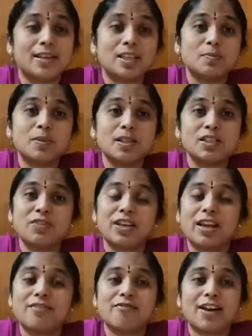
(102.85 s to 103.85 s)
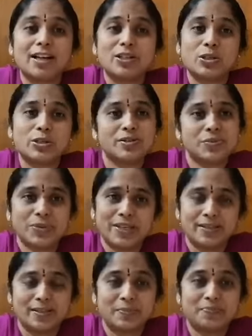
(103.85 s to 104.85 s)
These birds we can find on
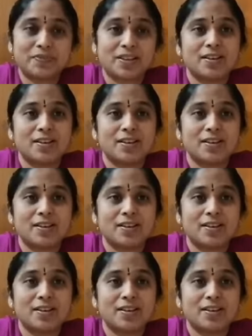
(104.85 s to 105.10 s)
trees.